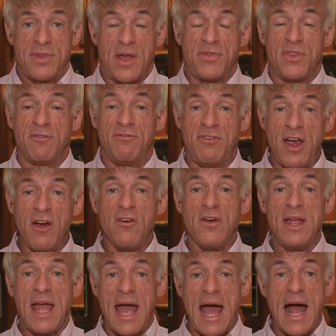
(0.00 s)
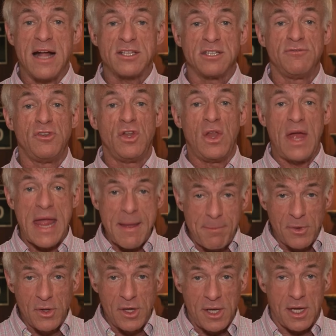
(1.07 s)
that the very act of
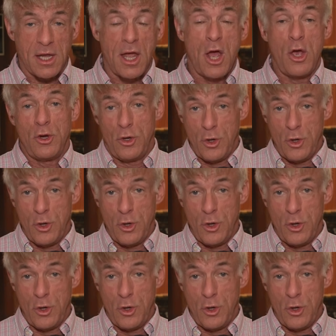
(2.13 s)
labeling